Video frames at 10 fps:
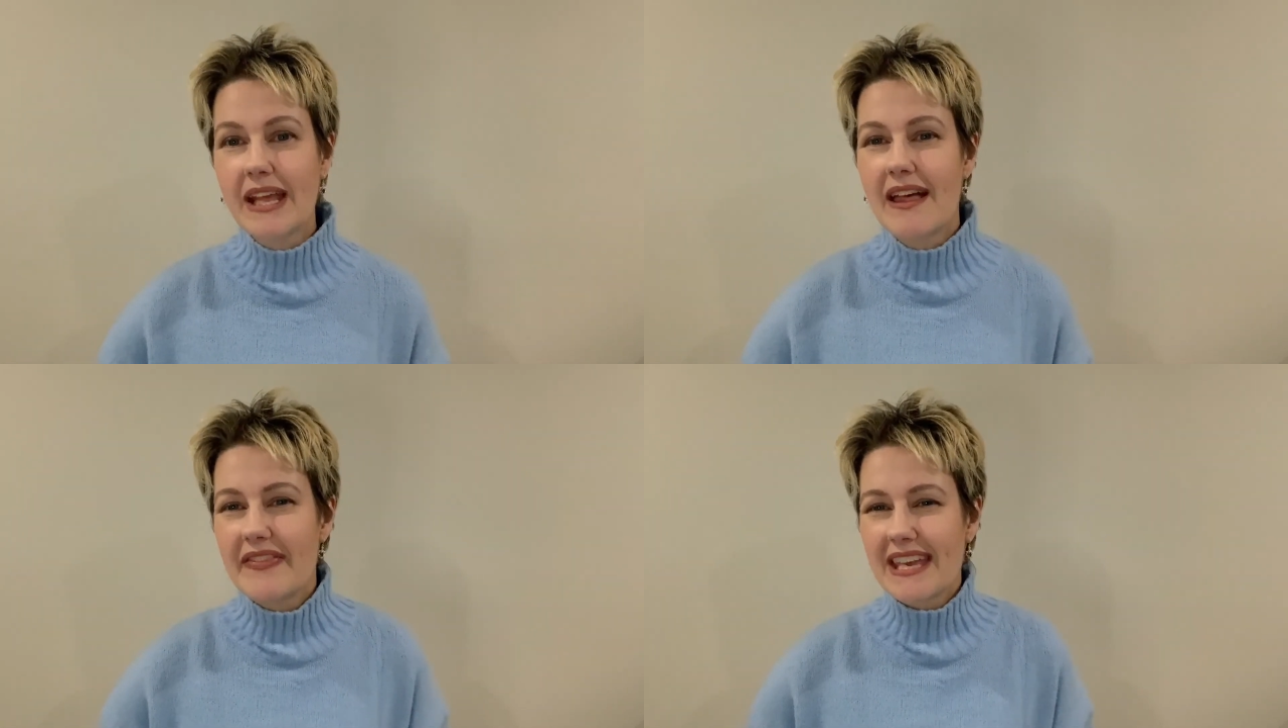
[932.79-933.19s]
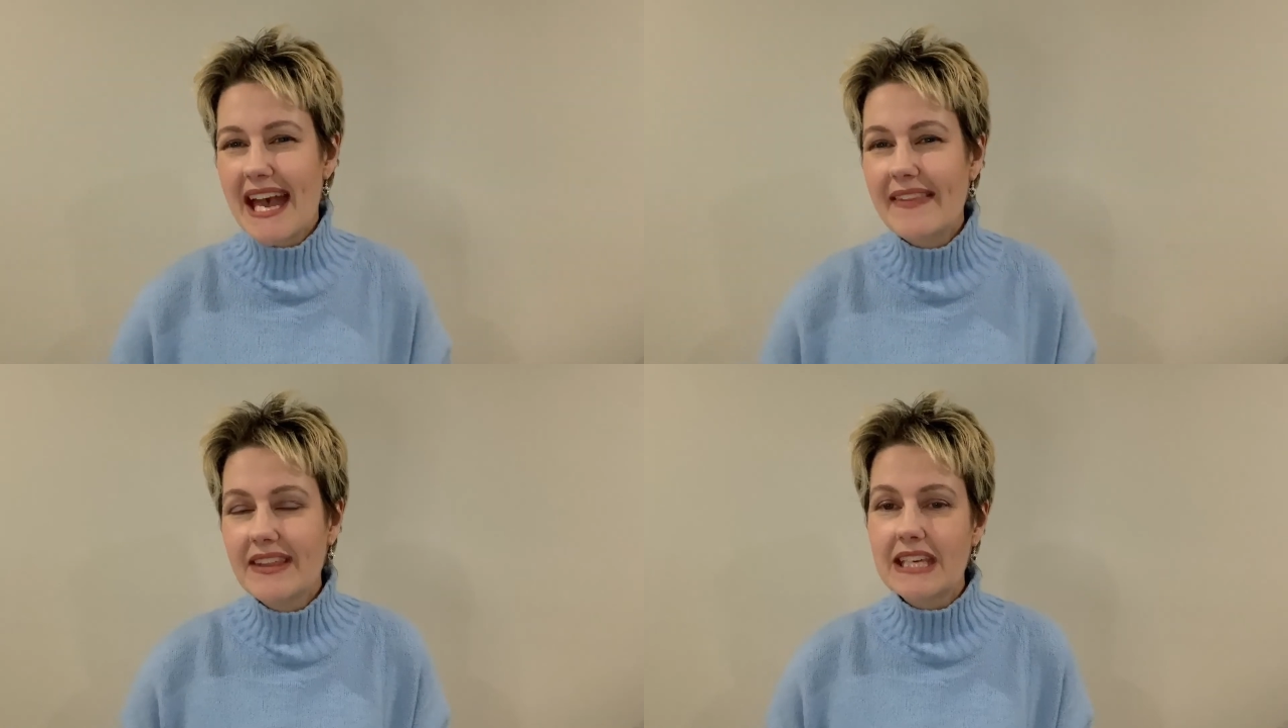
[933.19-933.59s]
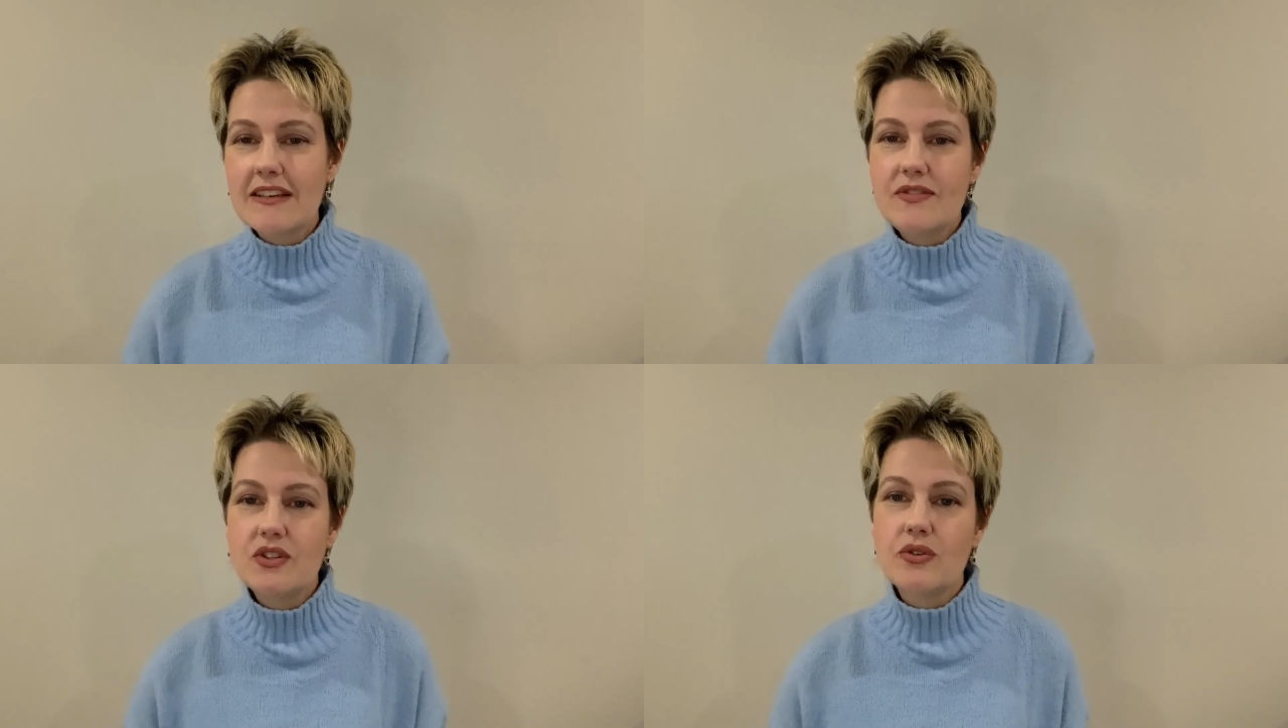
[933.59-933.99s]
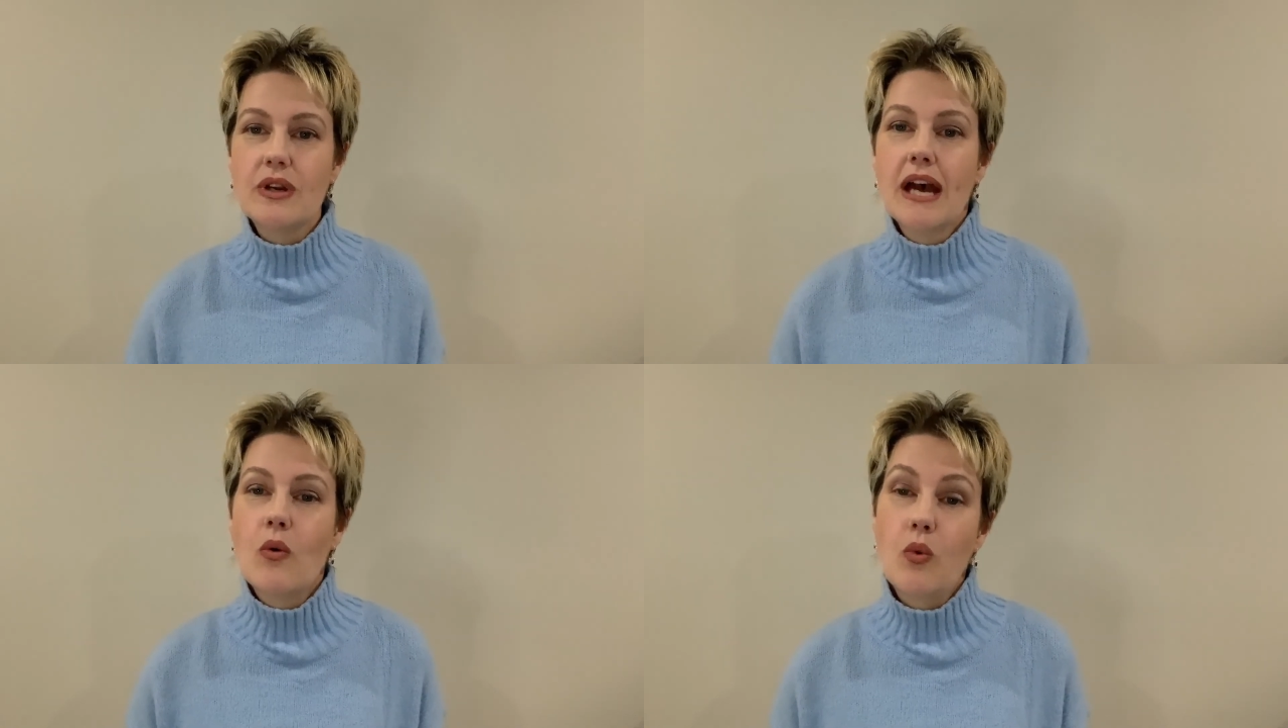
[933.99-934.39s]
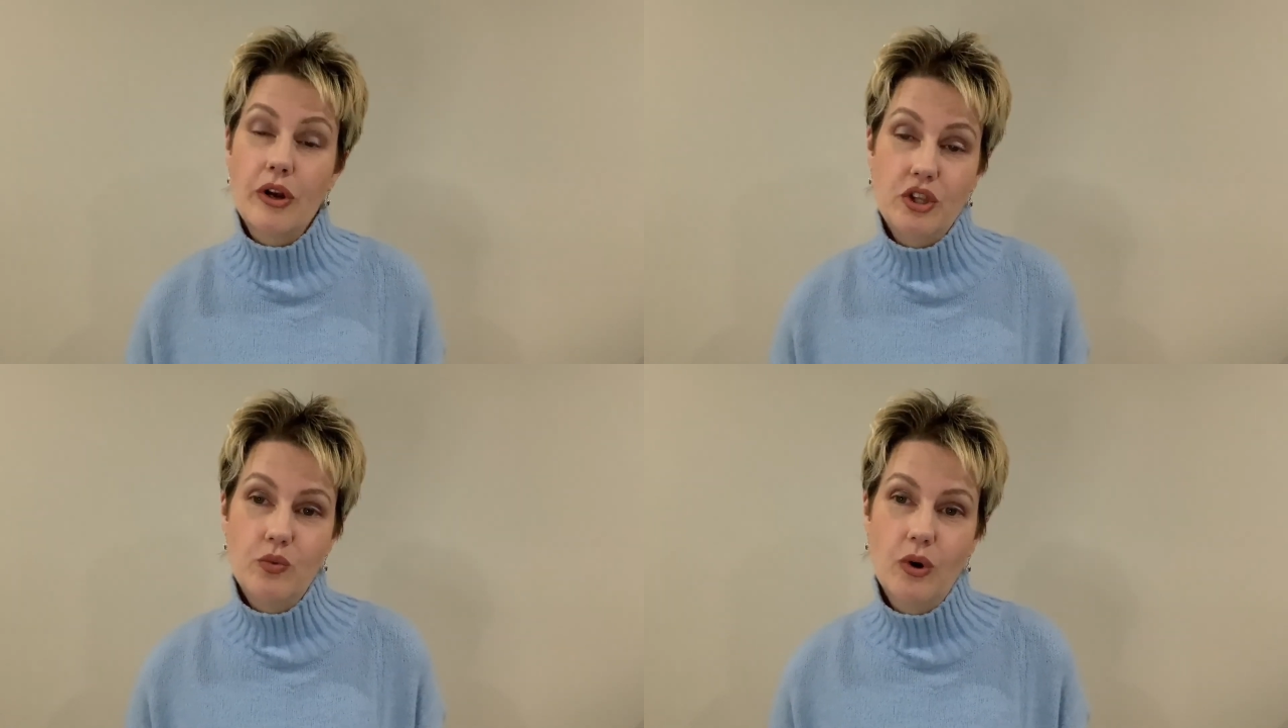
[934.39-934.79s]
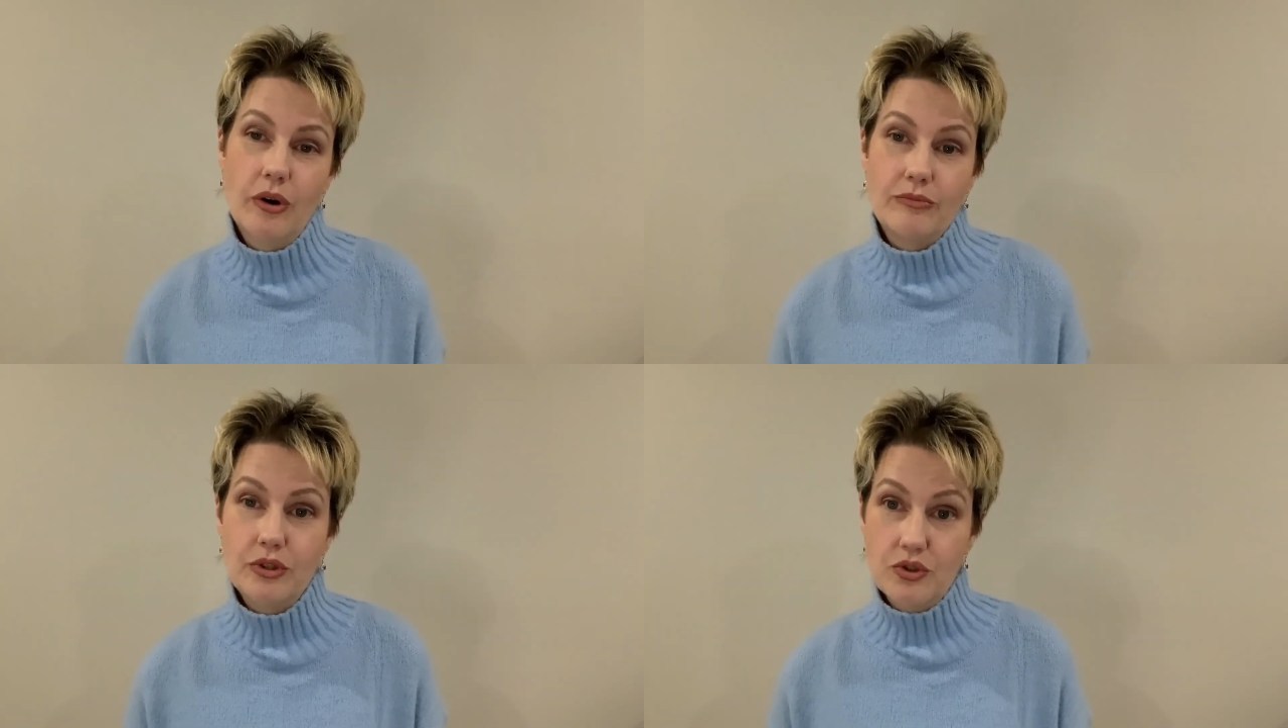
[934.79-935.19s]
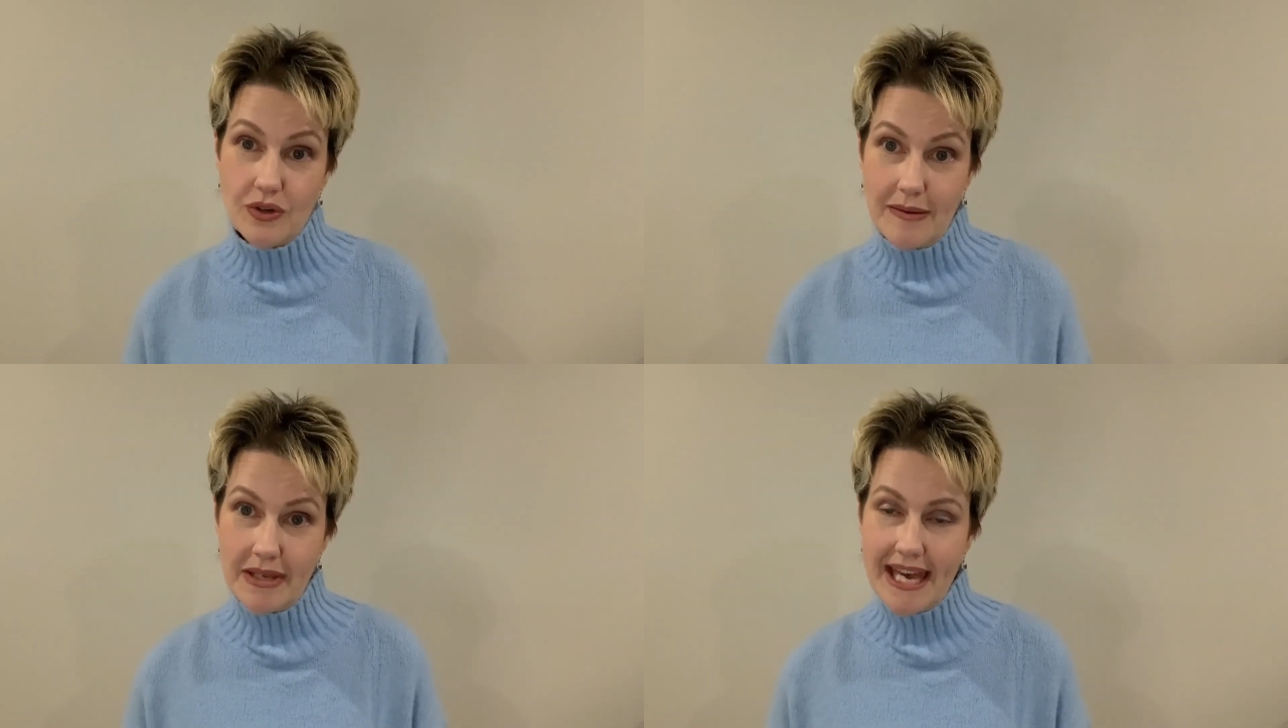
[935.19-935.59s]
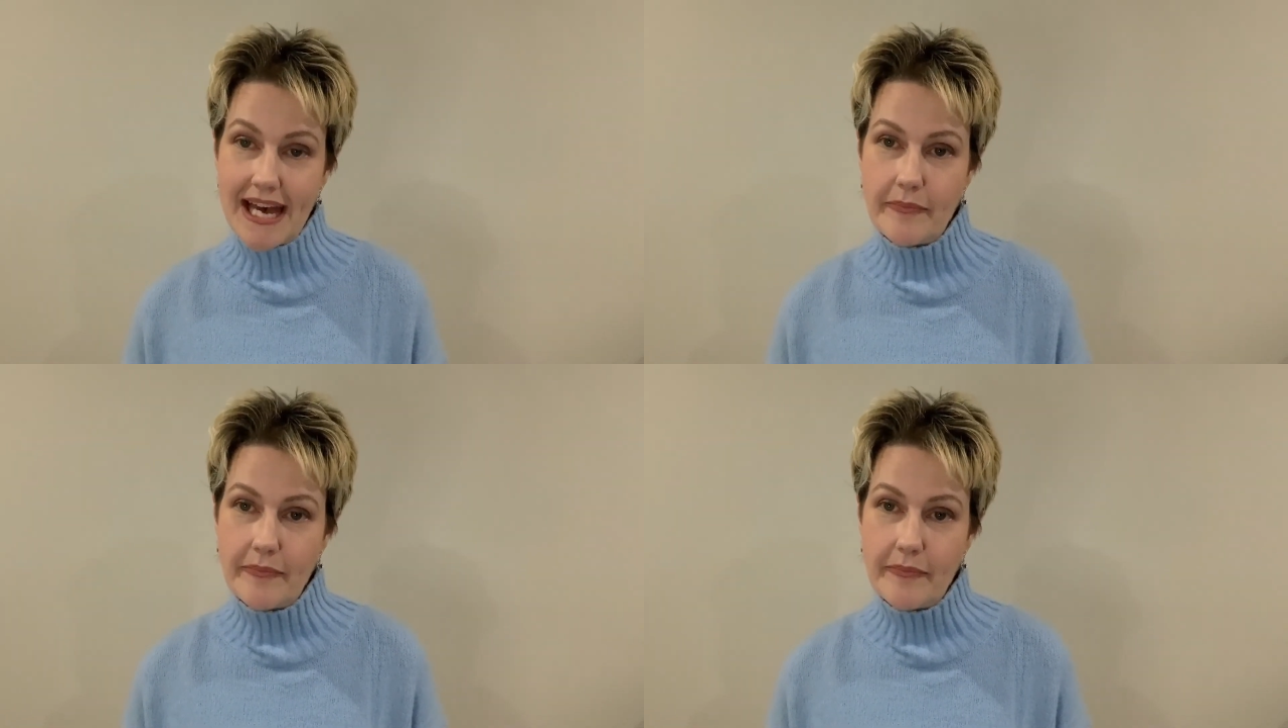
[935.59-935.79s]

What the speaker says: the cat that gives you what you want, your dream cat.